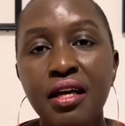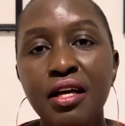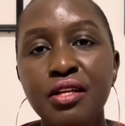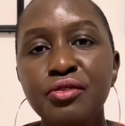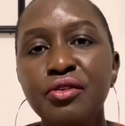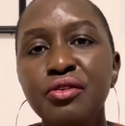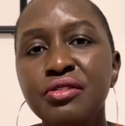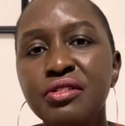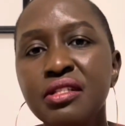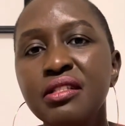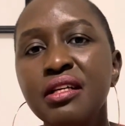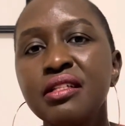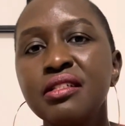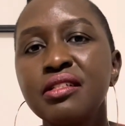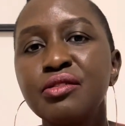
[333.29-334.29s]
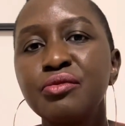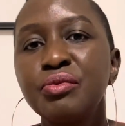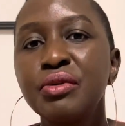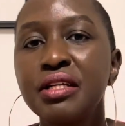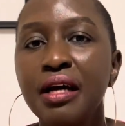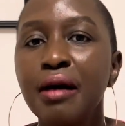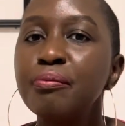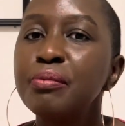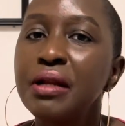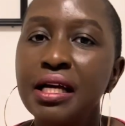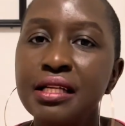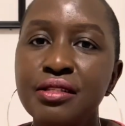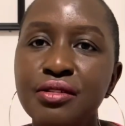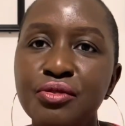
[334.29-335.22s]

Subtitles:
So you see that it's really a plus.